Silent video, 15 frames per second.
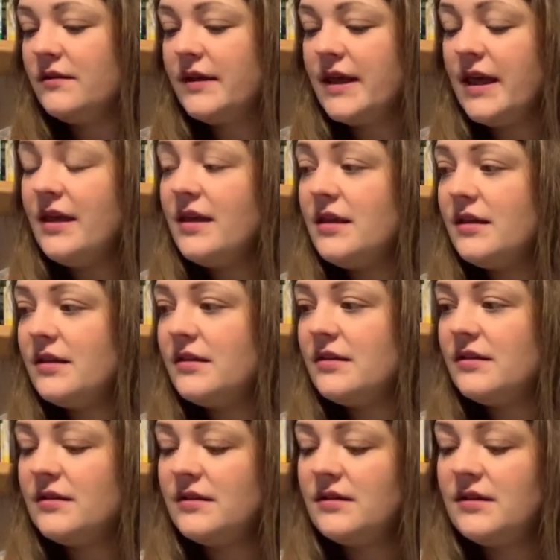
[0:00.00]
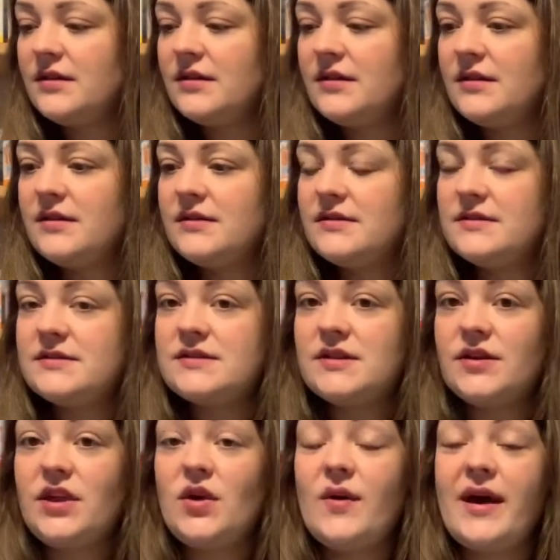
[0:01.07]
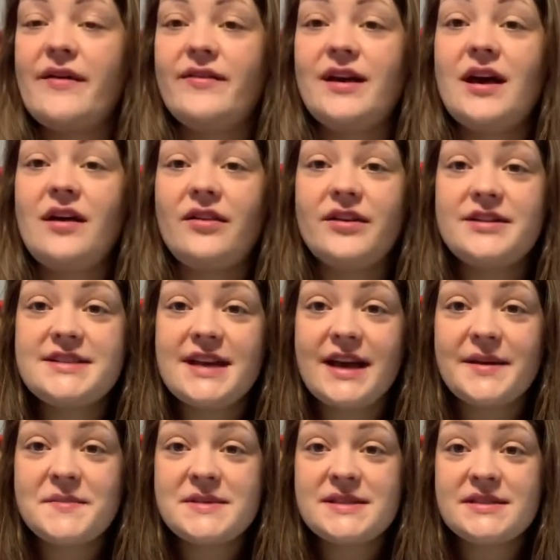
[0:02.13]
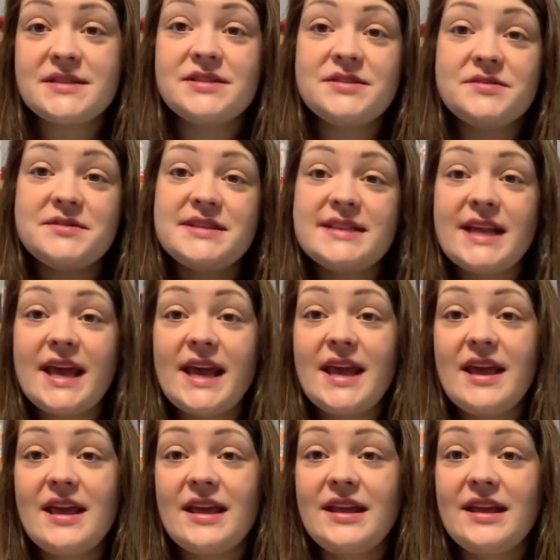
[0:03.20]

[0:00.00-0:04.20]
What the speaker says: Okay, so you have color tabs to do today.